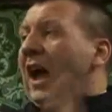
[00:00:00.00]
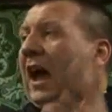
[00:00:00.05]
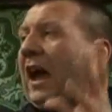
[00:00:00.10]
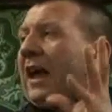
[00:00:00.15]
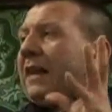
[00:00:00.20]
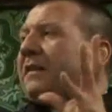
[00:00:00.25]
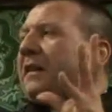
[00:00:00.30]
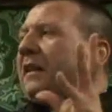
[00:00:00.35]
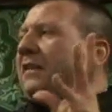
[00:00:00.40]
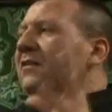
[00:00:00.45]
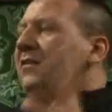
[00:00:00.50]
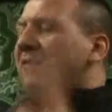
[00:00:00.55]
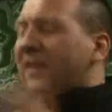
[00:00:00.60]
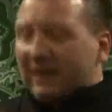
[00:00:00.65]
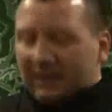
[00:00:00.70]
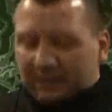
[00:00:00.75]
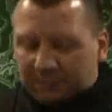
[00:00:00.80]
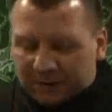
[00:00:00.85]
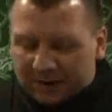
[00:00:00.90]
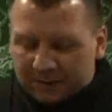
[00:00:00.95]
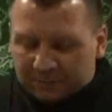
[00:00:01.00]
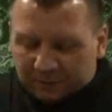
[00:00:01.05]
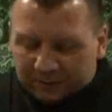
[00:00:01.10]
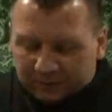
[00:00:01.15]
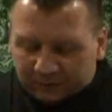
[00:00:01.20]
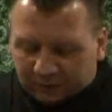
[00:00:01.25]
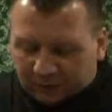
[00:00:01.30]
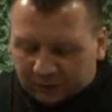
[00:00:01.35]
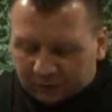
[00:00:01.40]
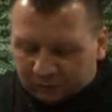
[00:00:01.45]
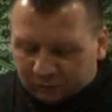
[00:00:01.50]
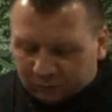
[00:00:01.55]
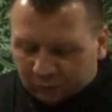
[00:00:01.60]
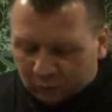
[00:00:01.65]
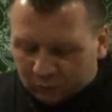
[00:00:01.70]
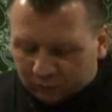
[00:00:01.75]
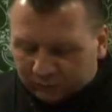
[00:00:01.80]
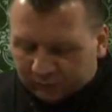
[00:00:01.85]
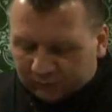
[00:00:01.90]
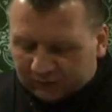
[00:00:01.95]
and seeing people as
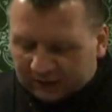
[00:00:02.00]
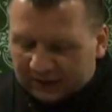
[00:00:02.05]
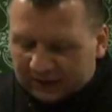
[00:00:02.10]
controlled for